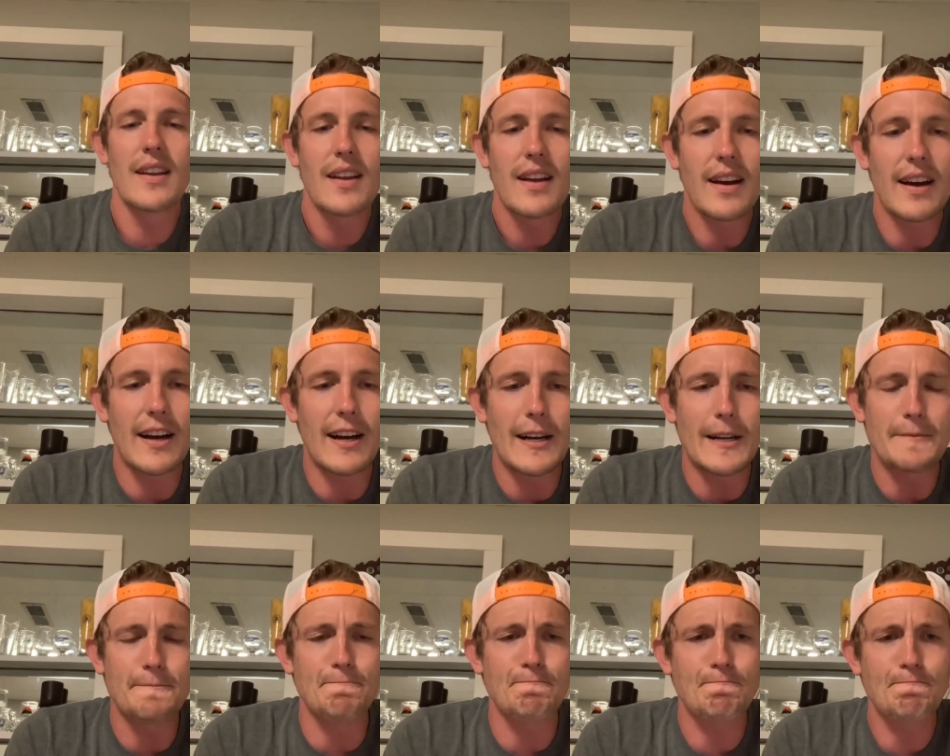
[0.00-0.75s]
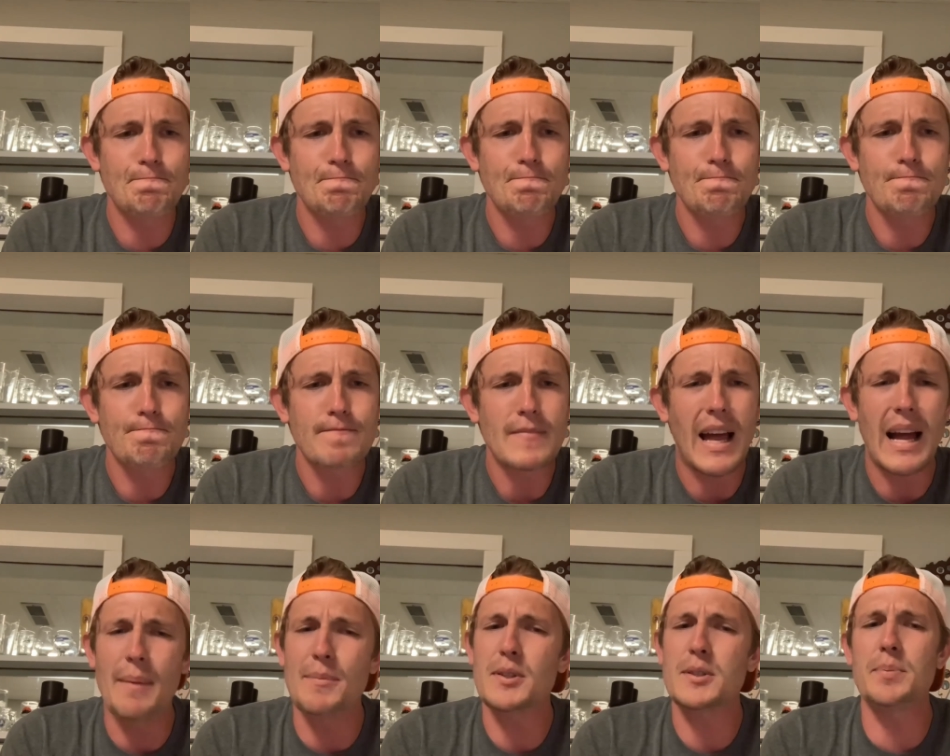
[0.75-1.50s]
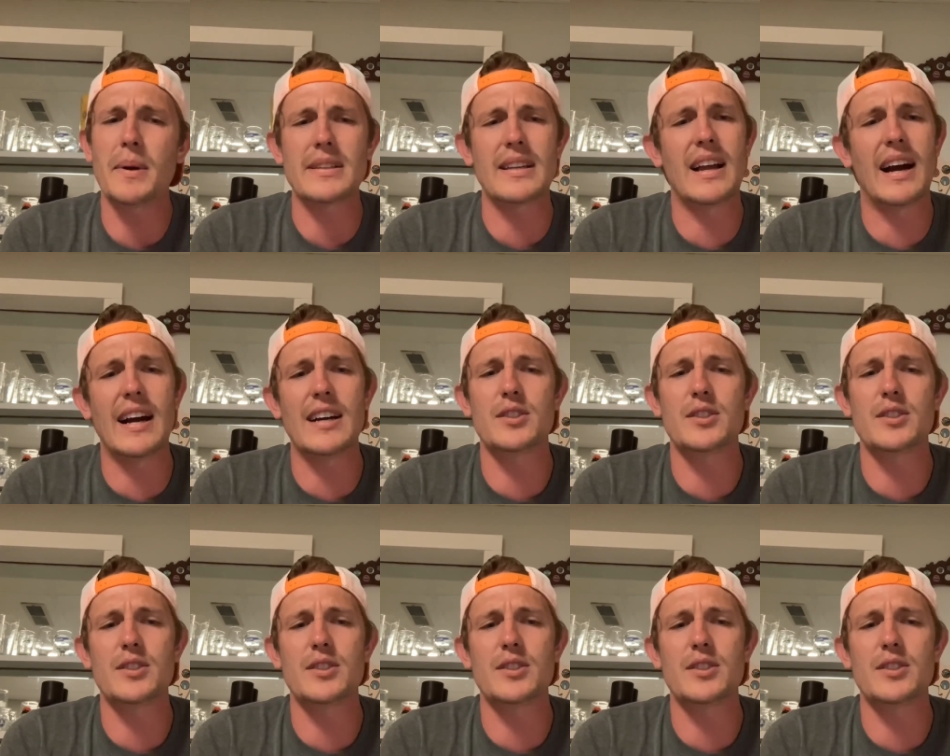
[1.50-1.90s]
Um, I'm expecting a high